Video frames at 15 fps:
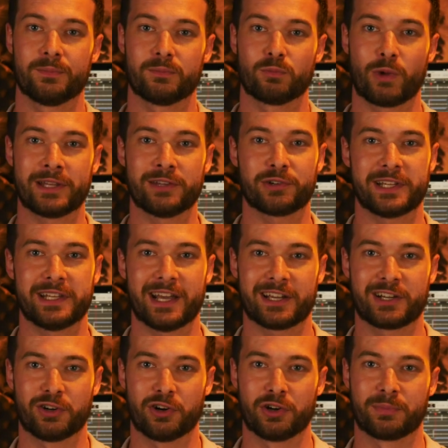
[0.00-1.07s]
When looking at a
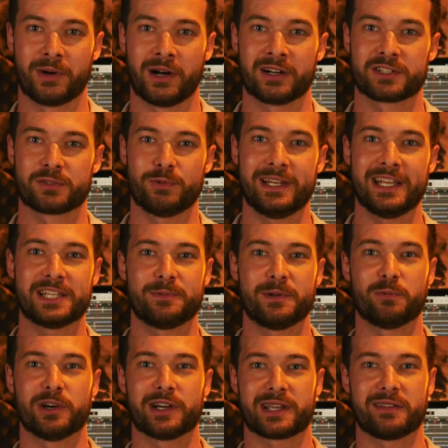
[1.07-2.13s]
chord box, we need to be
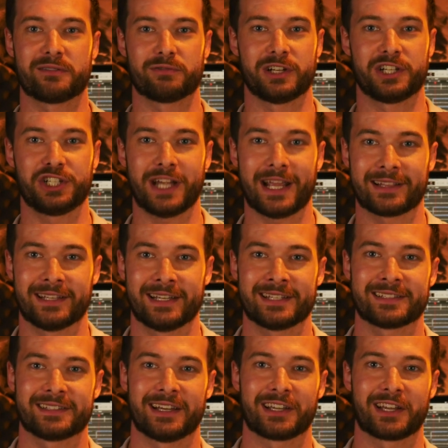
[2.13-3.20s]
working through a
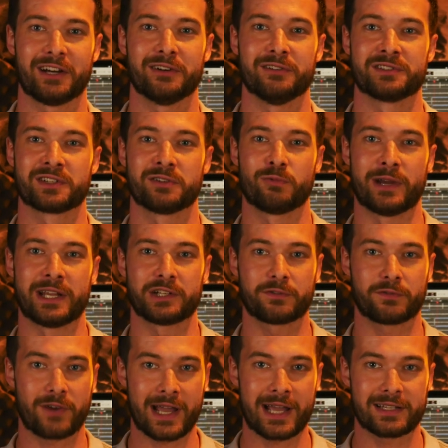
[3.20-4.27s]
checklist that goes which
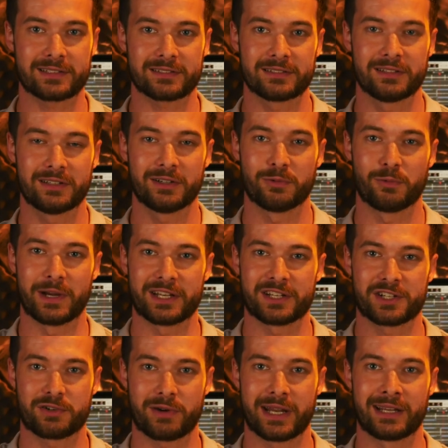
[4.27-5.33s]
fret, which
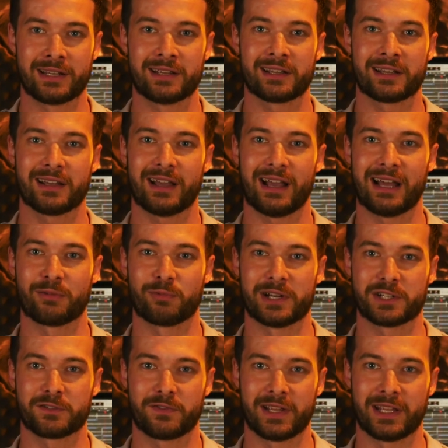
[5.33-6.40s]
string, and
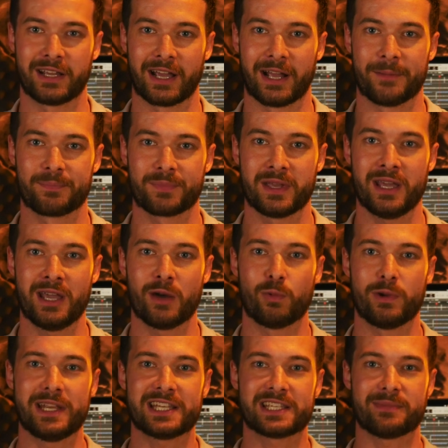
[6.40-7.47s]
which finger.
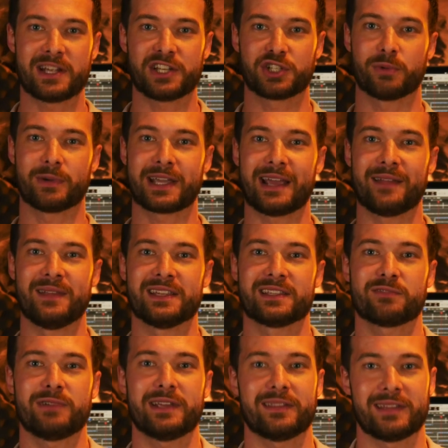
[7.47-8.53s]
We need to make sure we're getting these
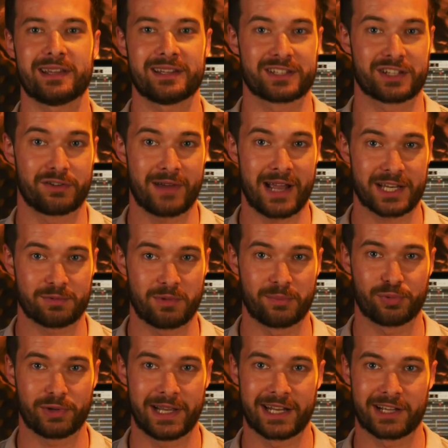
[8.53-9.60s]
3 things correct when
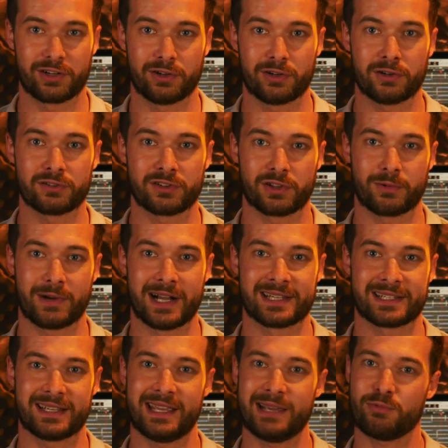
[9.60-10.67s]
playing a chord,
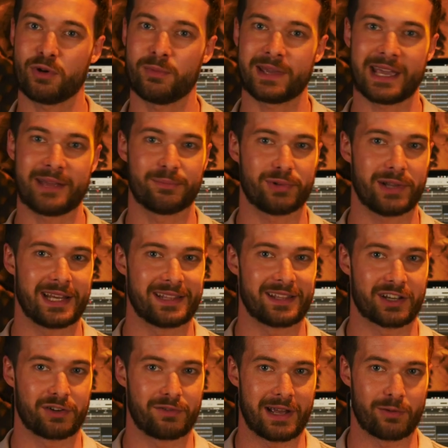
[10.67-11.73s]
otherwise it won't be getting played in
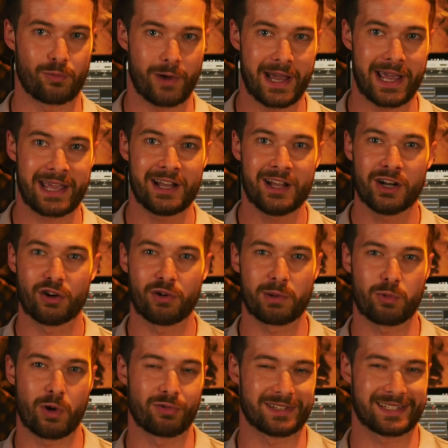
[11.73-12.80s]
the correct way, or it
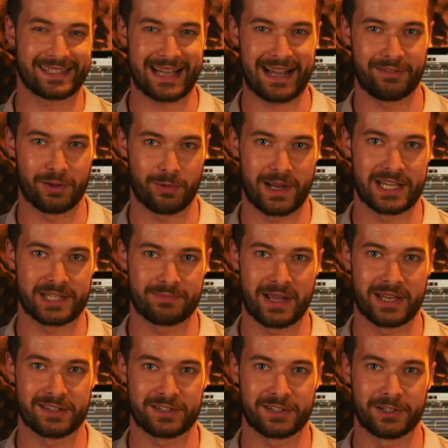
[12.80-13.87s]
won't sound the way it's
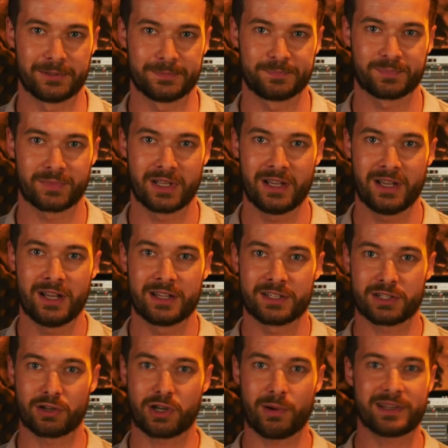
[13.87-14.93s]
meant to.
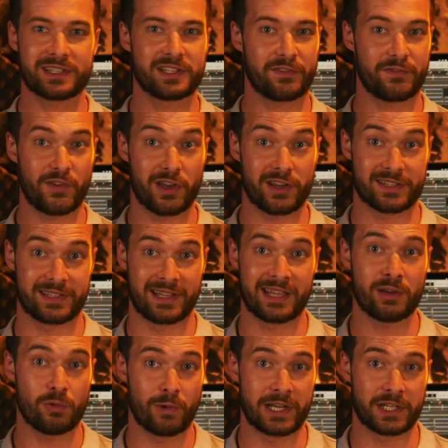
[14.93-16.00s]
So going to the first
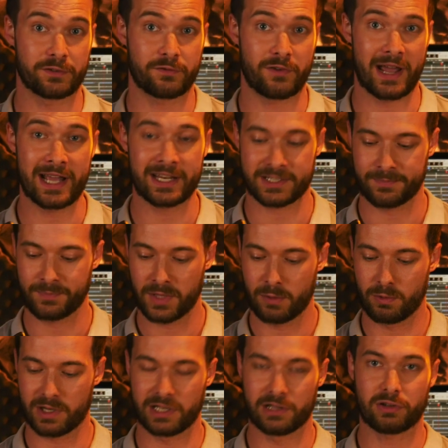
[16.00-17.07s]
thing, which fret,
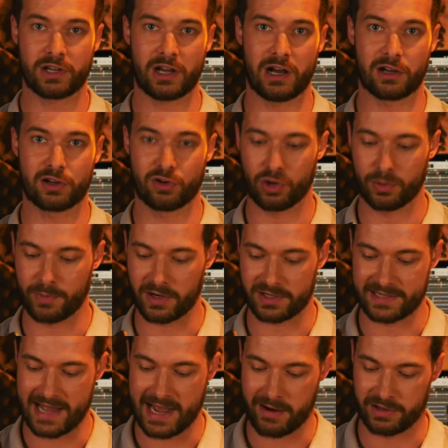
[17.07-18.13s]
we're going to look at our chord
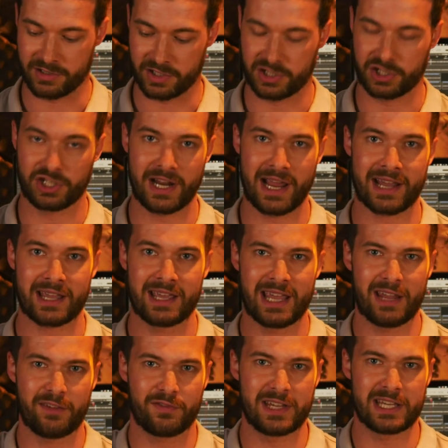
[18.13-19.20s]
box now and just check
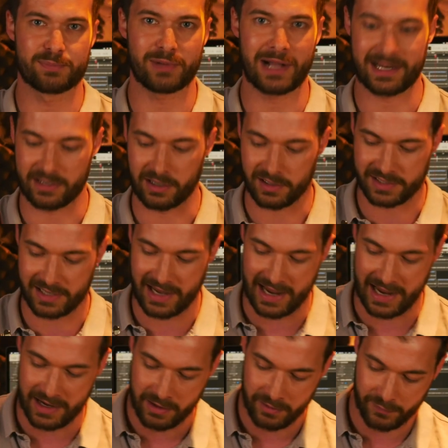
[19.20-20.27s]
if these black dots are
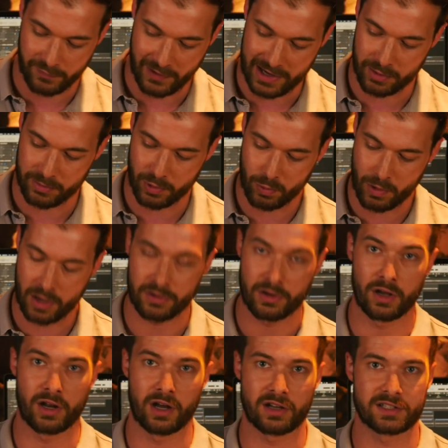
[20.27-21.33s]
in fret number 1
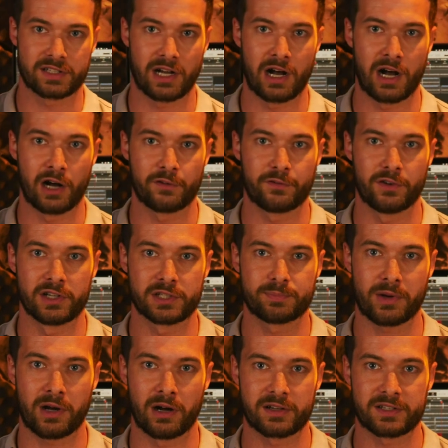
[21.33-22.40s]
on our guitar, our first
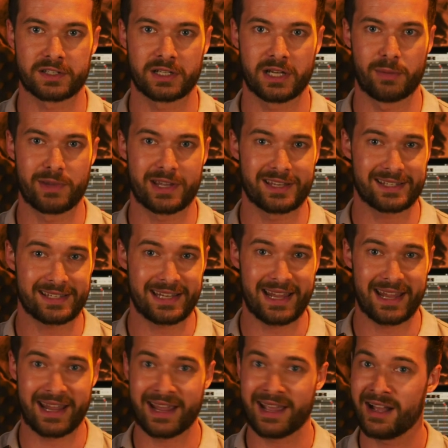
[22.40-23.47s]
box. And we can see
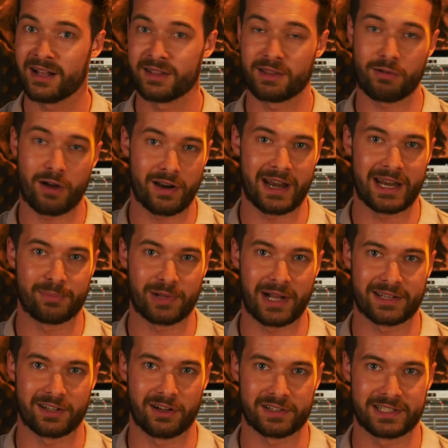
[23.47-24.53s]
here, there aren't any
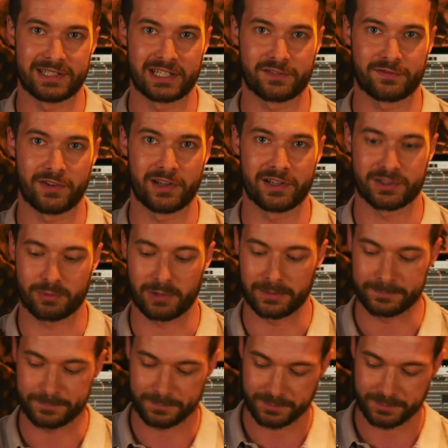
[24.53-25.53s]
black dots in this first one.